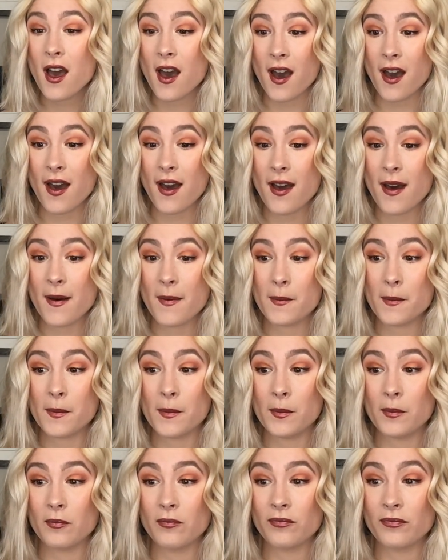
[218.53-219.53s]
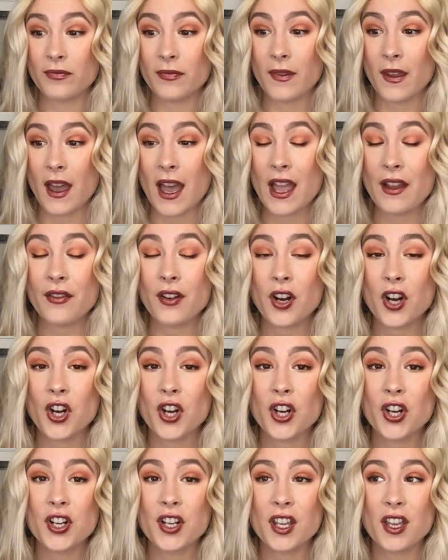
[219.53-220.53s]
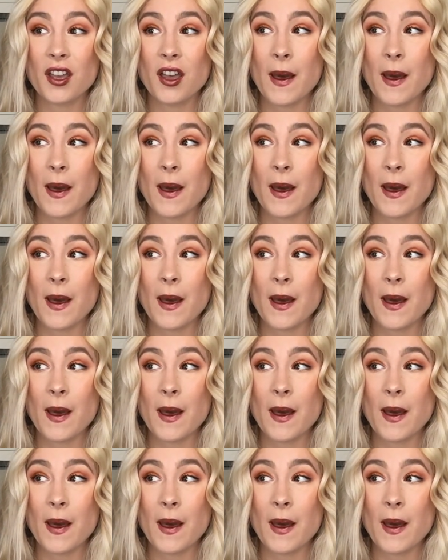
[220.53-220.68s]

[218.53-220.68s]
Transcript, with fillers: Um, I've heard